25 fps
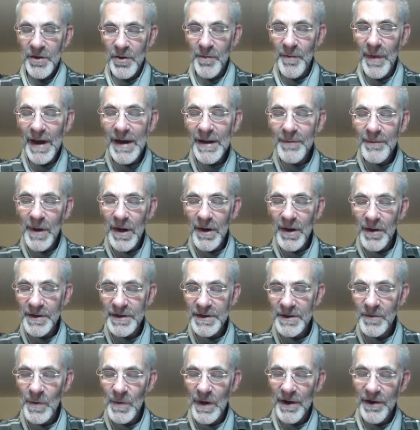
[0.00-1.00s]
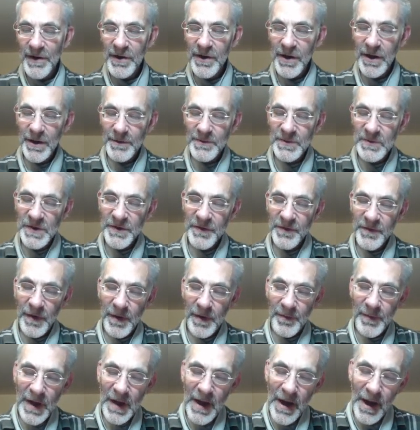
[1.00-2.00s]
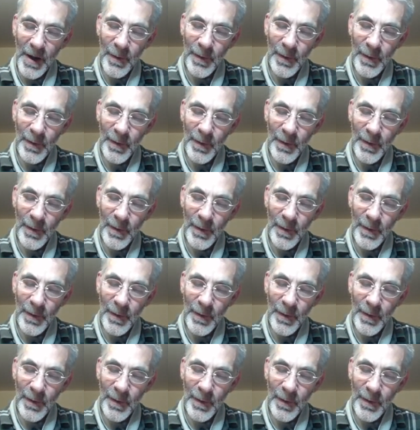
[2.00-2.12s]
You may well ask where it comes from.